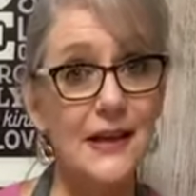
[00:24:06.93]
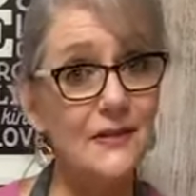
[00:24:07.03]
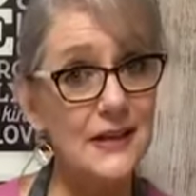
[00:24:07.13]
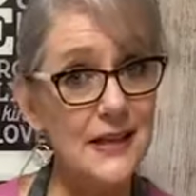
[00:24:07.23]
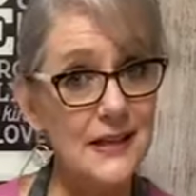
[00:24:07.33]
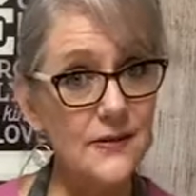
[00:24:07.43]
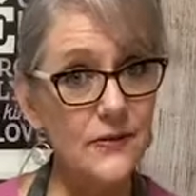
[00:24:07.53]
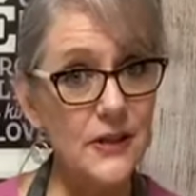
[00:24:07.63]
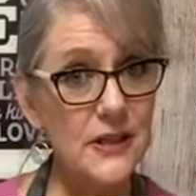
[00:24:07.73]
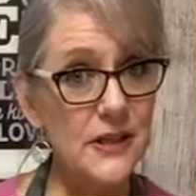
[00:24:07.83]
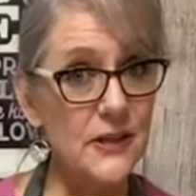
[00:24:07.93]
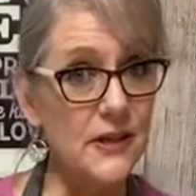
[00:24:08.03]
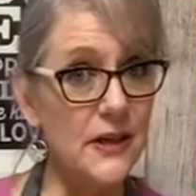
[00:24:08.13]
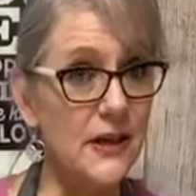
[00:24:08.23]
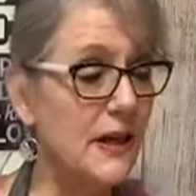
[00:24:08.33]
Every Day's a Fresh
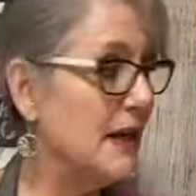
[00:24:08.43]
Start,